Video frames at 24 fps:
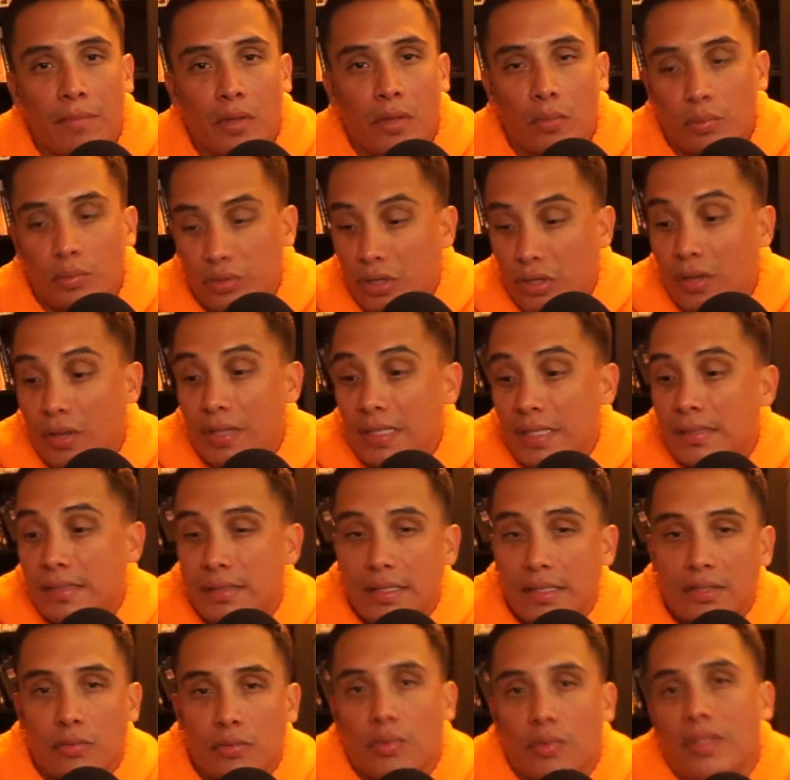What's all these
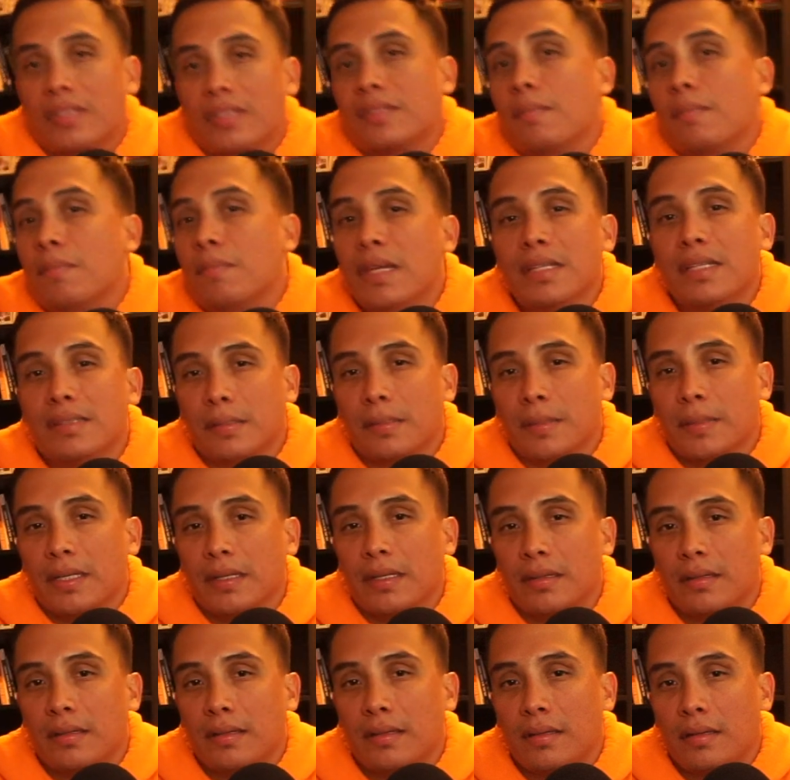things? What does it mean to me?
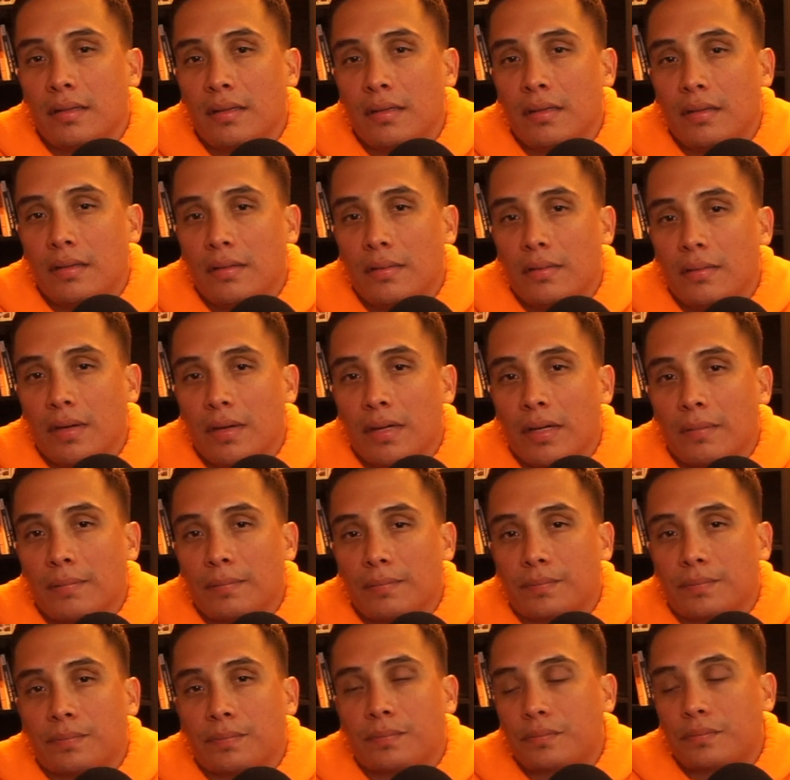Right?
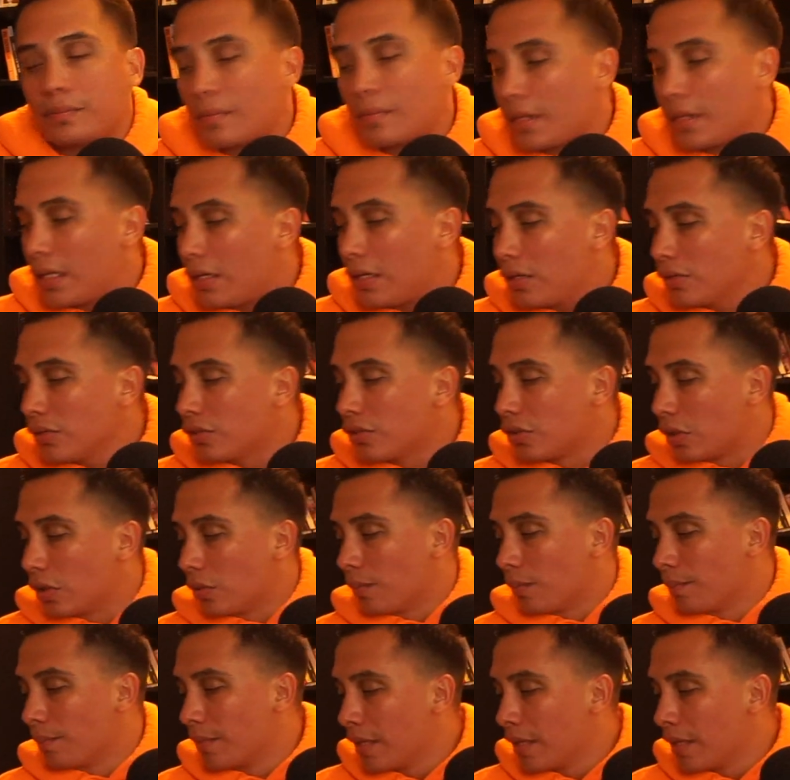So